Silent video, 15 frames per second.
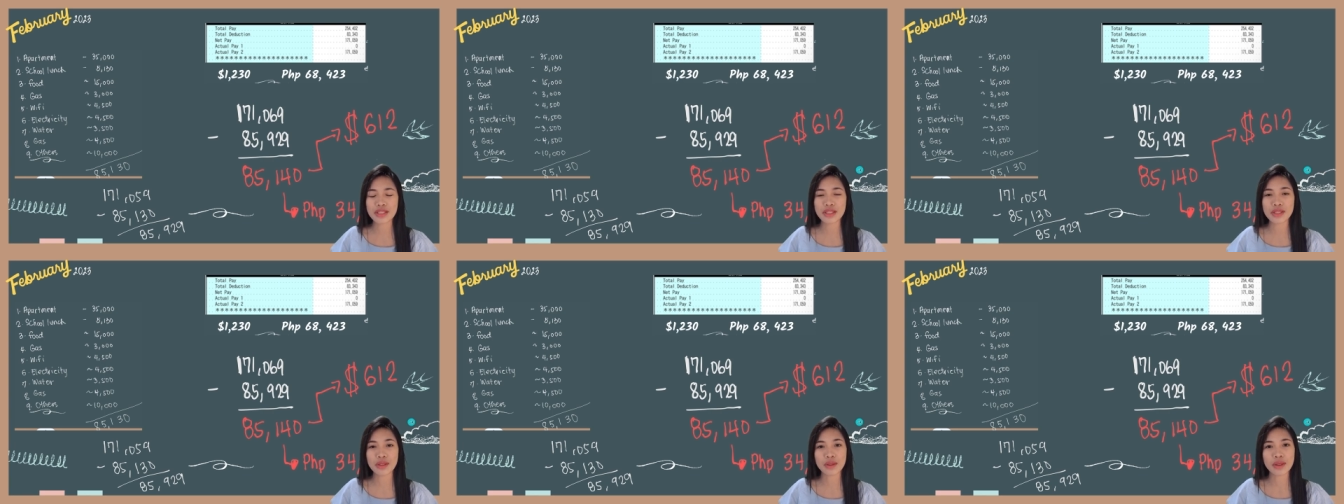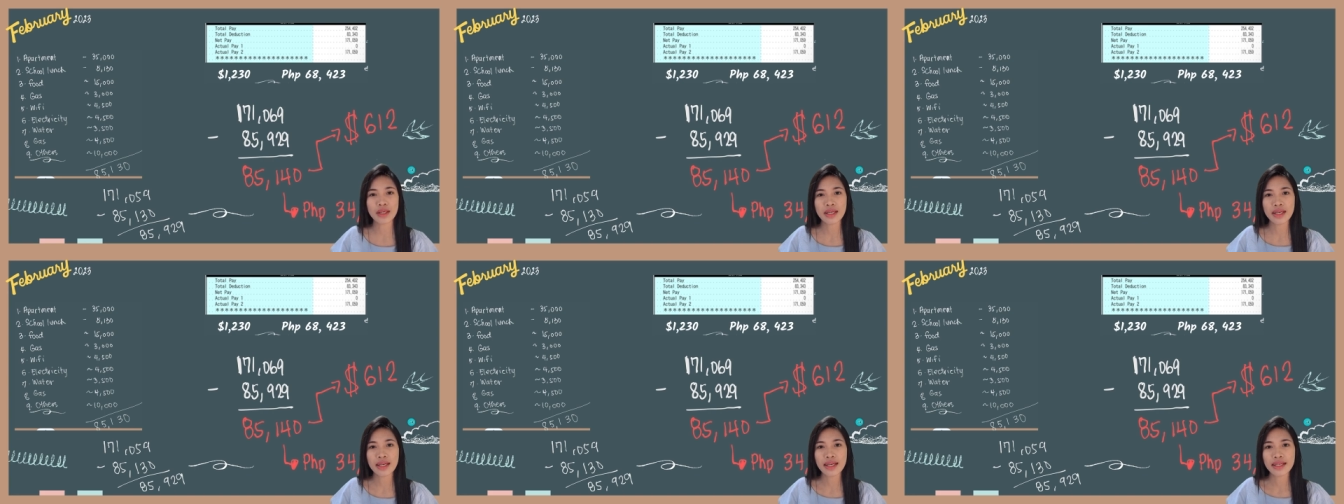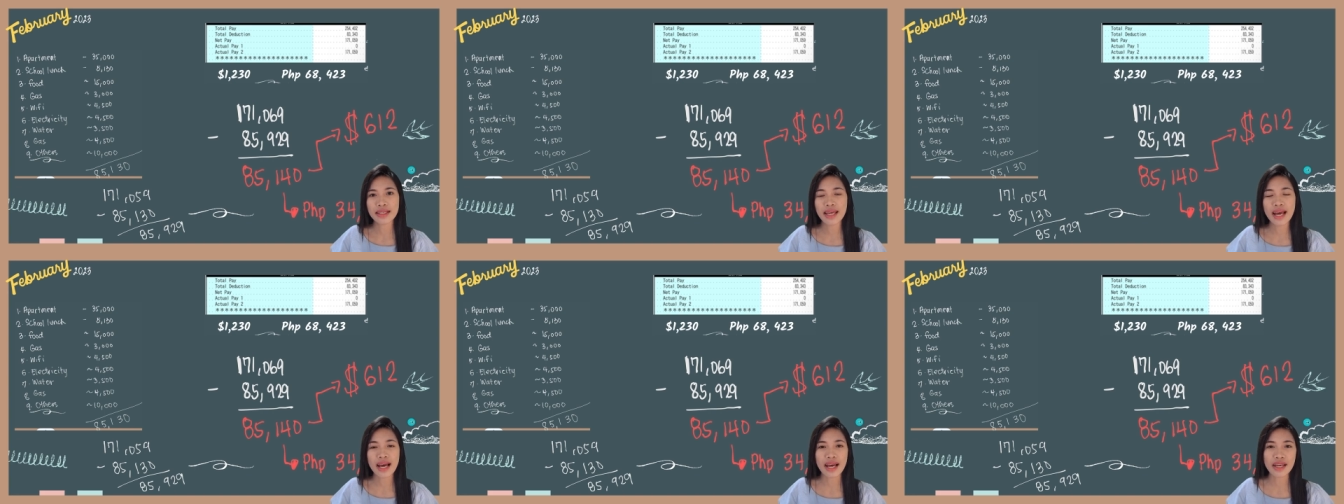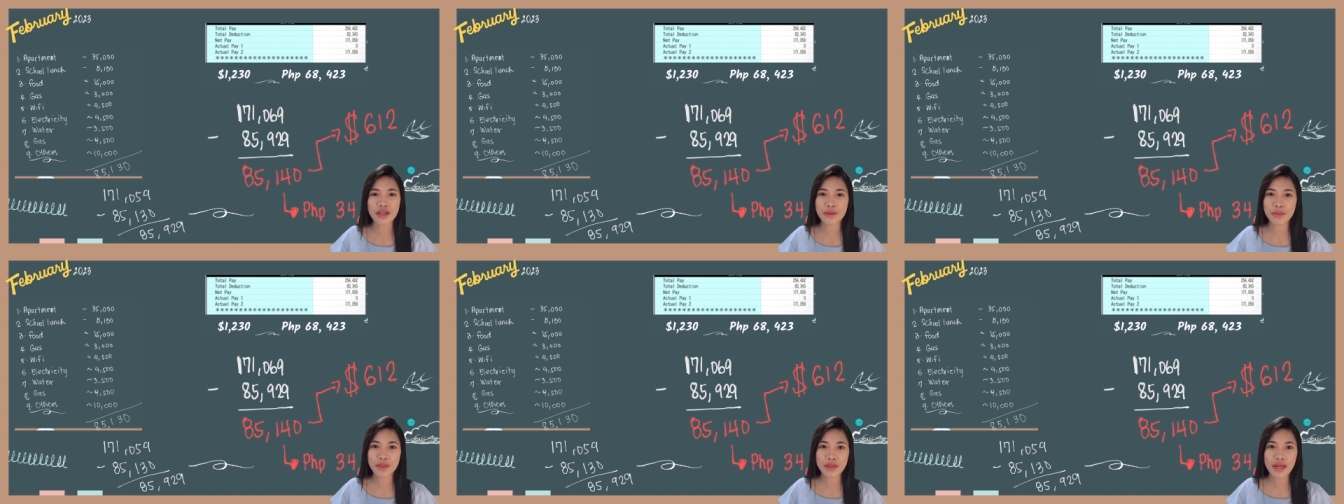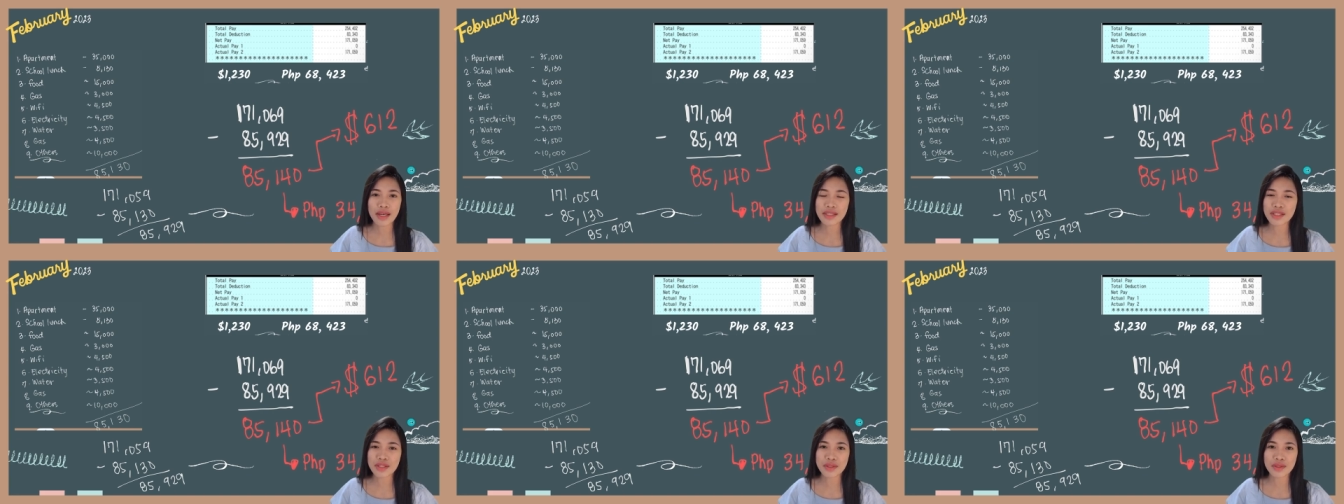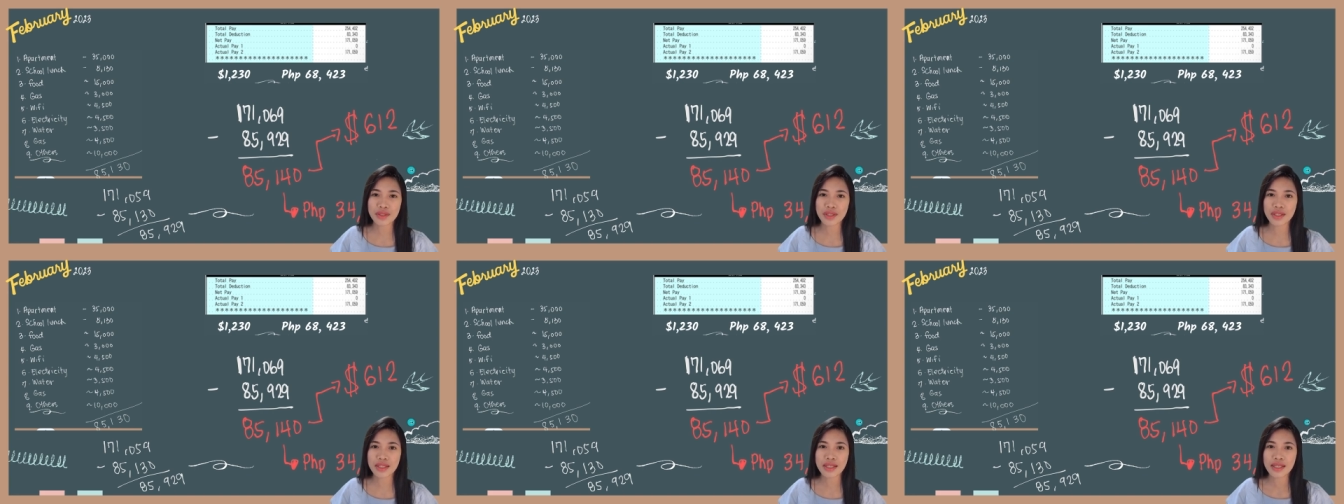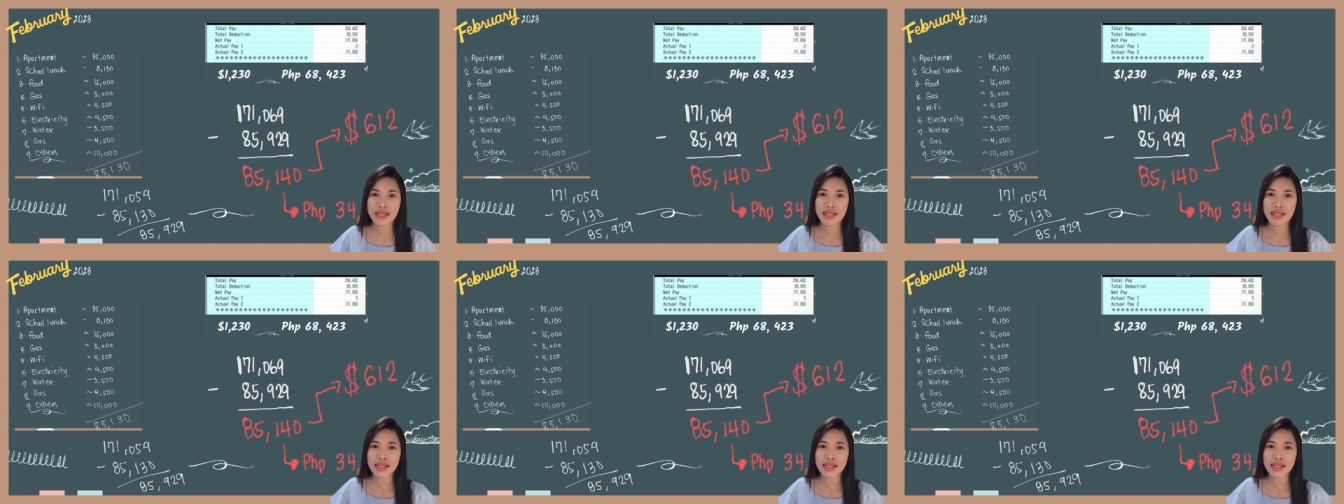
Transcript: So yeah, I hope you guys could